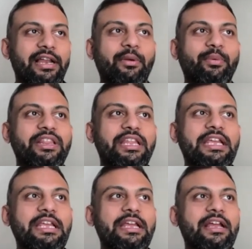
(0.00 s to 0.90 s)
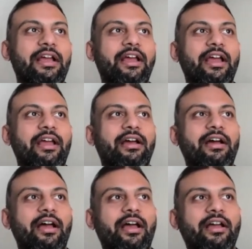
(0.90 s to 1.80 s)
with the
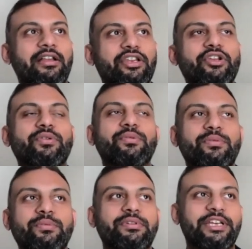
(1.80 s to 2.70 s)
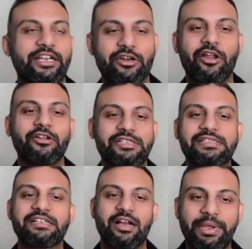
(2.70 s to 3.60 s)
new
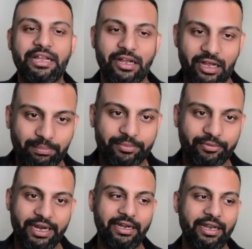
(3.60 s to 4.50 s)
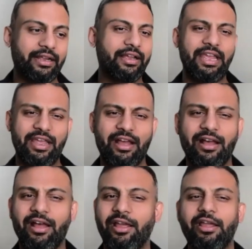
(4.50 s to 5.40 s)
technologies coming up, right? Like
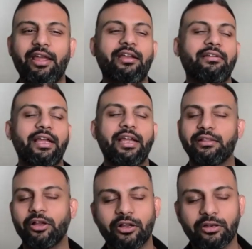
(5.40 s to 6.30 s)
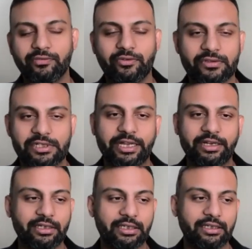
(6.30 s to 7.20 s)
AI and all of those
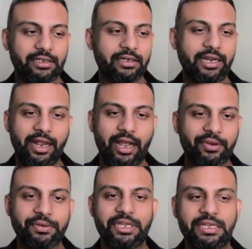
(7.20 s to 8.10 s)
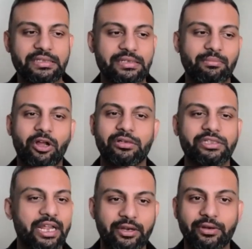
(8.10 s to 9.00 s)
like IoTs and
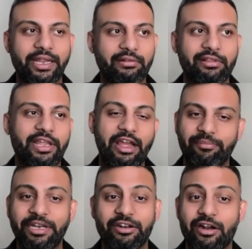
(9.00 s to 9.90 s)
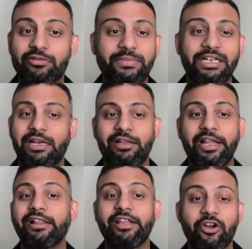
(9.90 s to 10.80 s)
blockchain. I know like they have been around, but
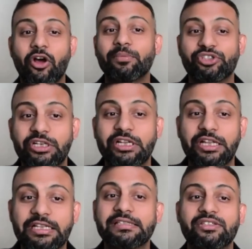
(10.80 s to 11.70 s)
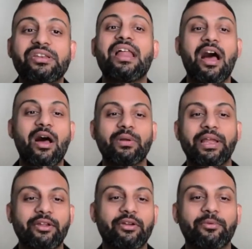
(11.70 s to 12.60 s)
like the adoption is now
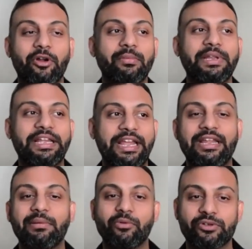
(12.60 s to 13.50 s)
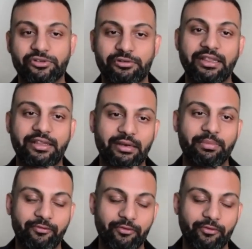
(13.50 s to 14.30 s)
like probably gaining more strength than